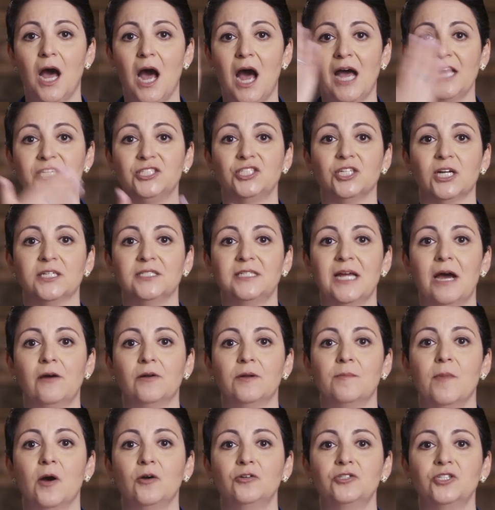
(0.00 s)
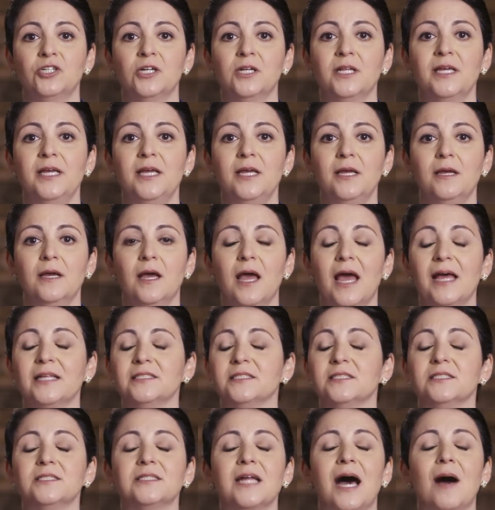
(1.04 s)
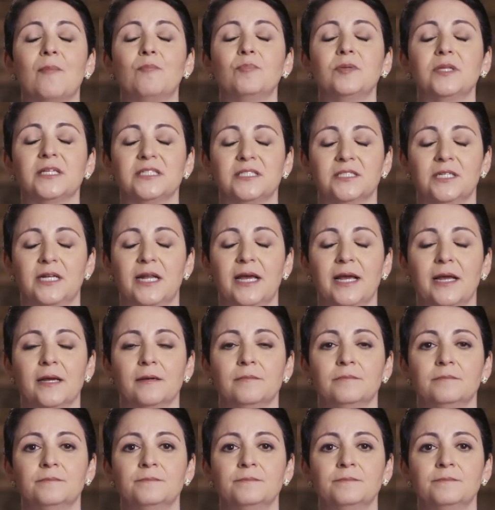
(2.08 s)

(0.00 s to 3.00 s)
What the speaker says: I shut down emotionally and stop listening.